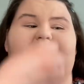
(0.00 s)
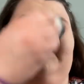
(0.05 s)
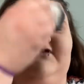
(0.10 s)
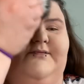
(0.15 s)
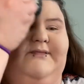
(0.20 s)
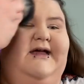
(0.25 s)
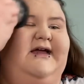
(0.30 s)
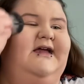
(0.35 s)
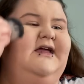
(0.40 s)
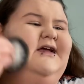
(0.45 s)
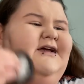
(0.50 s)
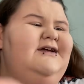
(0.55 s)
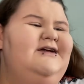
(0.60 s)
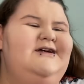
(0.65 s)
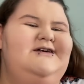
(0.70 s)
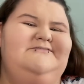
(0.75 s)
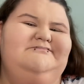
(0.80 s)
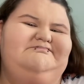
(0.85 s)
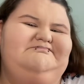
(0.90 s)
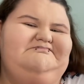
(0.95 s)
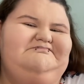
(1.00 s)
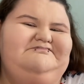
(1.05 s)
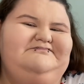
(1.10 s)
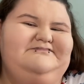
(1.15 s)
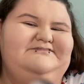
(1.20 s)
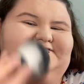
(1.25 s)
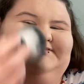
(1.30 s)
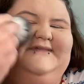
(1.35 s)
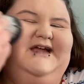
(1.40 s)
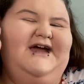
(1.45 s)
I'm like,
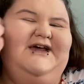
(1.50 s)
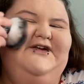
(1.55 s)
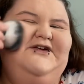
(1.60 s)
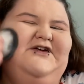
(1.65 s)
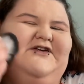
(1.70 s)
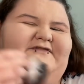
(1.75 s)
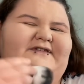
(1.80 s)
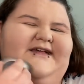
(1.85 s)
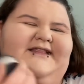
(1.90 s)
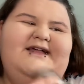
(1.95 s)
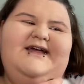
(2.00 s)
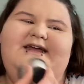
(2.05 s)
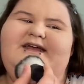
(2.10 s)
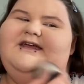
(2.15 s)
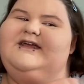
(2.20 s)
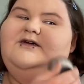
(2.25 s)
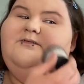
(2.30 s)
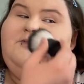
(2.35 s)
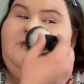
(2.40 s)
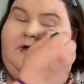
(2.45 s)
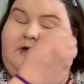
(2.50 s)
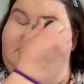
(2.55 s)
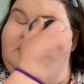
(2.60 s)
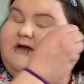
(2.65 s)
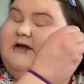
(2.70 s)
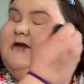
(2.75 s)
mm, I don't know if I like it, but